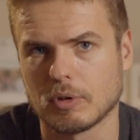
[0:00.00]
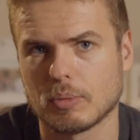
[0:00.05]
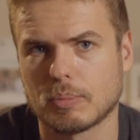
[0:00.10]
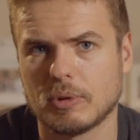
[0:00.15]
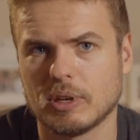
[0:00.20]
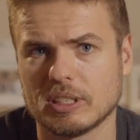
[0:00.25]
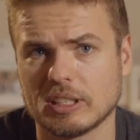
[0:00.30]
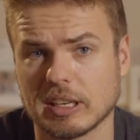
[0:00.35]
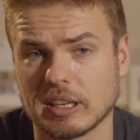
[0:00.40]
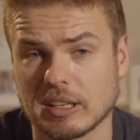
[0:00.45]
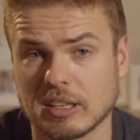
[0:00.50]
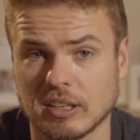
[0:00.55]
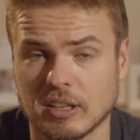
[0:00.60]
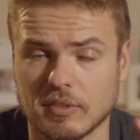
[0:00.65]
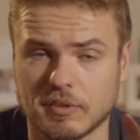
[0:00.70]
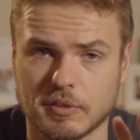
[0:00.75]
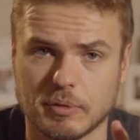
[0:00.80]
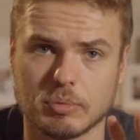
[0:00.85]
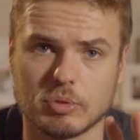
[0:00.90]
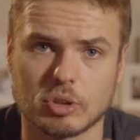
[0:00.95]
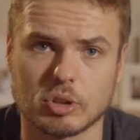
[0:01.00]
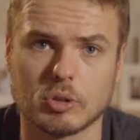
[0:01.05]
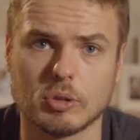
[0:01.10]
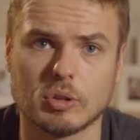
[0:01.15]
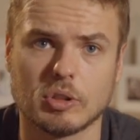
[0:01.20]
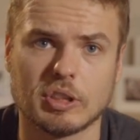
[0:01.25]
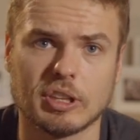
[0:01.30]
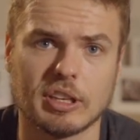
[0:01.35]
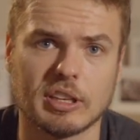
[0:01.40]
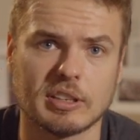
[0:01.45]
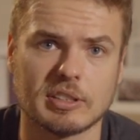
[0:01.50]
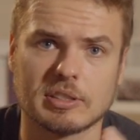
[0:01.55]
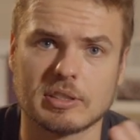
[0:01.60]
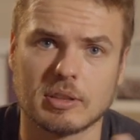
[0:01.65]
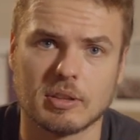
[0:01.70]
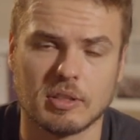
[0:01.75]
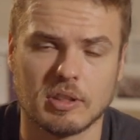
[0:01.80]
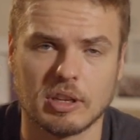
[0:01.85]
You're protecting it from two things,